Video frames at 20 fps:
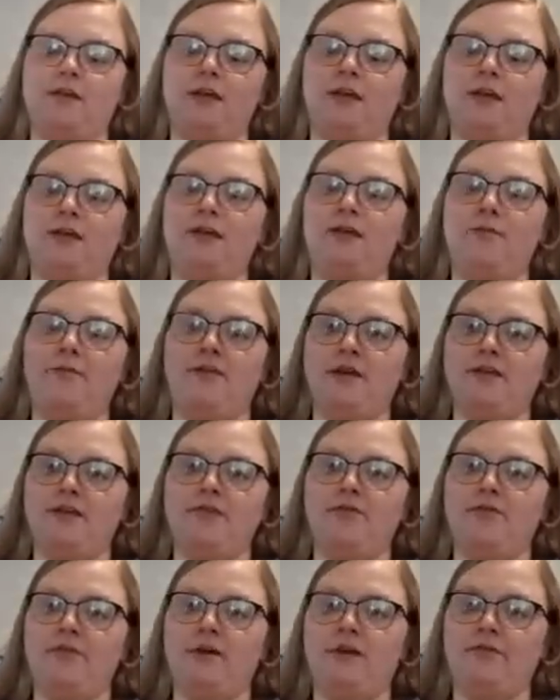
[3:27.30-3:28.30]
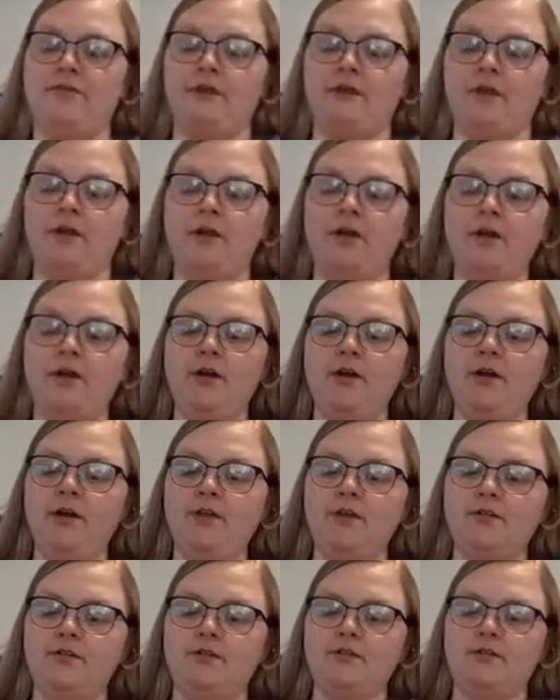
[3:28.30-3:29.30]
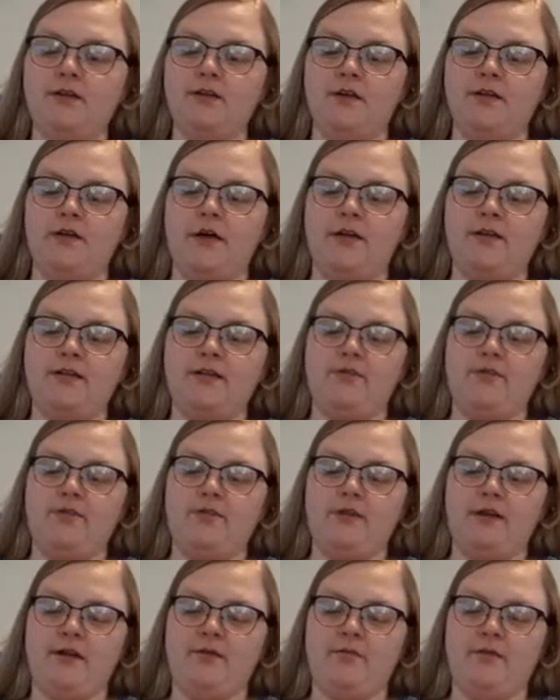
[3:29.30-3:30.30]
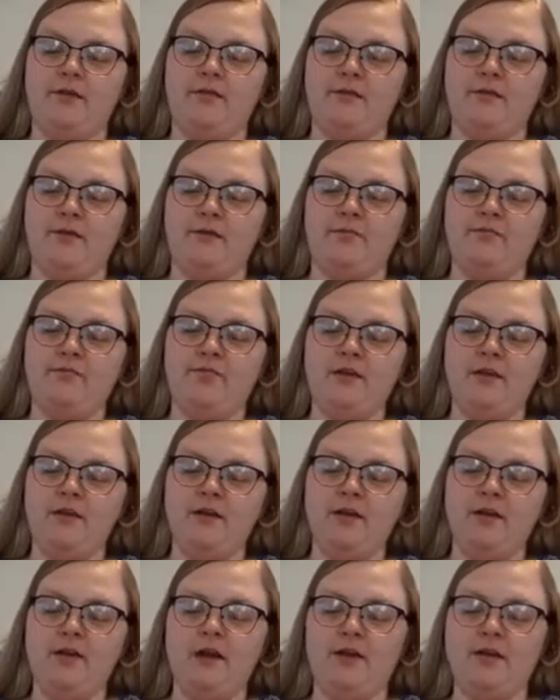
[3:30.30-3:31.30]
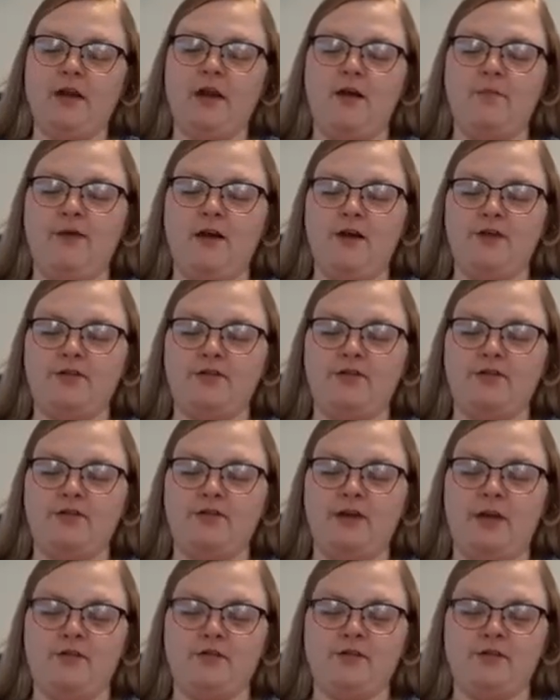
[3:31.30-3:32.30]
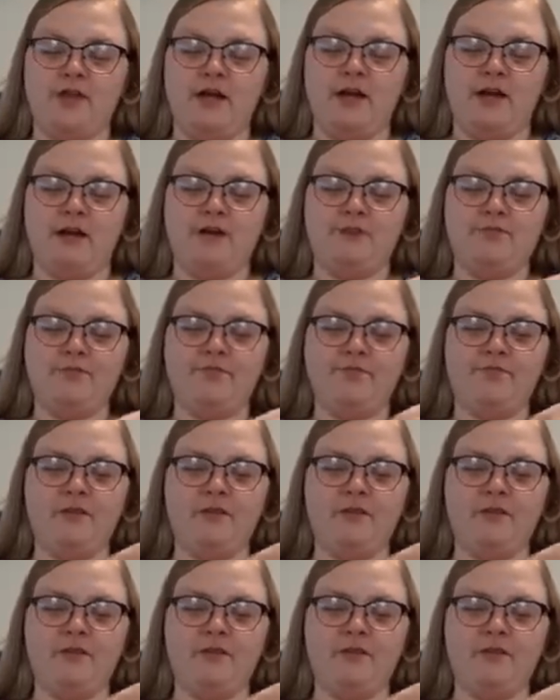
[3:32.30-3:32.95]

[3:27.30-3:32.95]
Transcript: like the best tool ever. So I definitely recommend them. Got mine at Joe's Crab Shack